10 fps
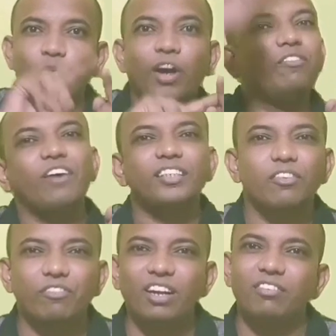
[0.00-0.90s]
So
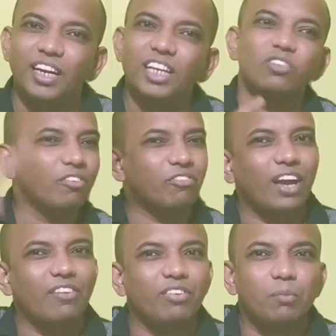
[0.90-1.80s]
1 5s are 5, that is
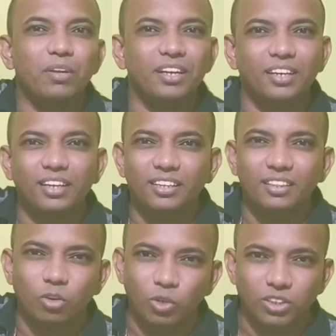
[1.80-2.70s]
why 5 will be
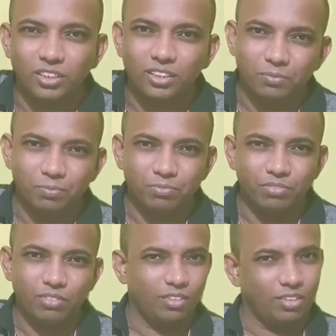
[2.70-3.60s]
written in the quotient,
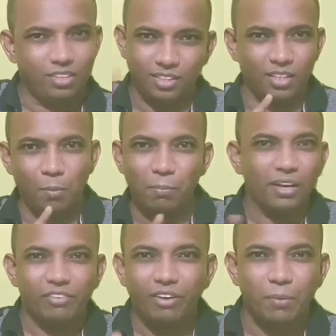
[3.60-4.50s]

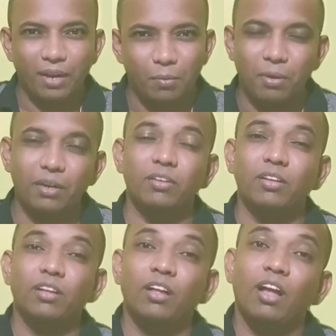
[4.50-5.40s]
number divided by
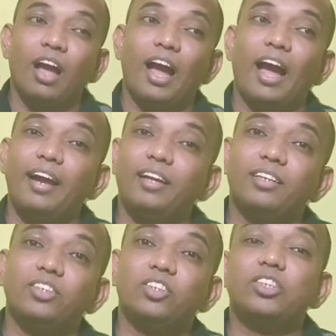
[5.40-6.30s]
number.
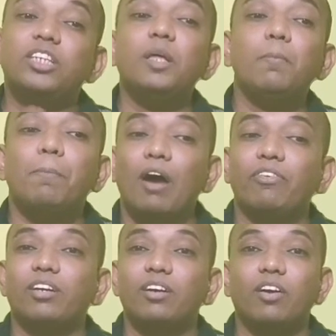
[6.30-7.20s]
And see the
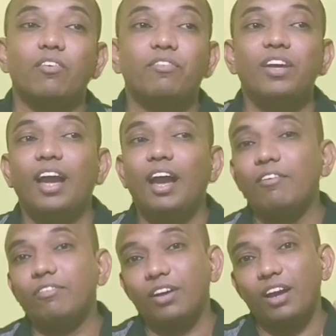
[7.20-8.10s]
power,
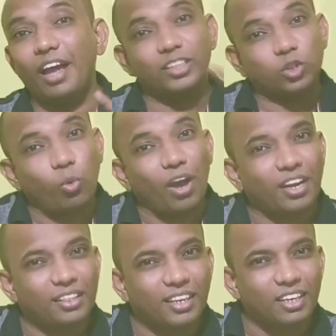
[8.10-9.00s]
we have x
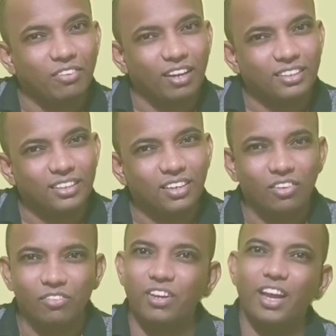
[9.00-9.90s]
square in the
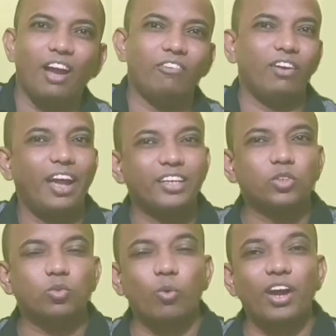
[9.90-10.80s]
divisor, we
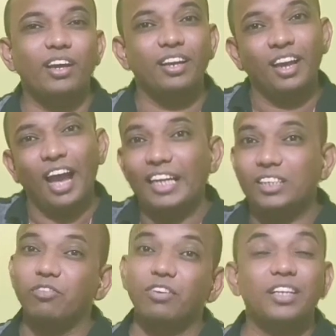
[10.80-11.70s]
have x square
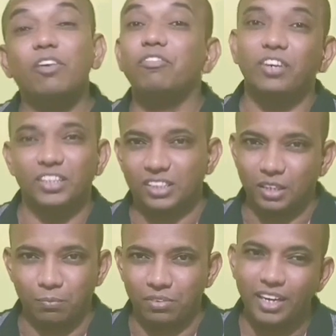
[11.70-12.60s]
as of in the
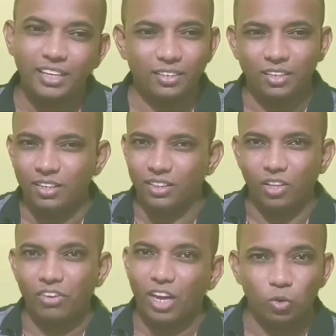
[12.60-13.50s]
first term, right,
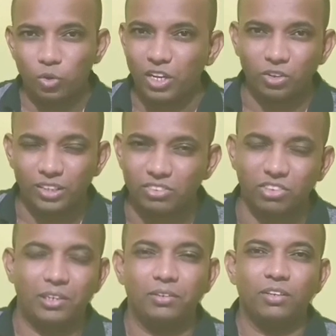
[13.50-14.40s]
the way we are looking
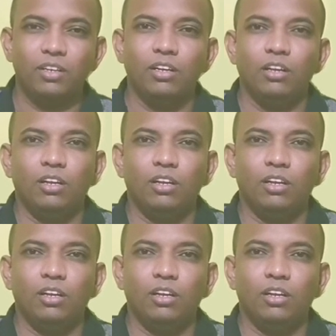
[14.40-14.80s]
in the screen.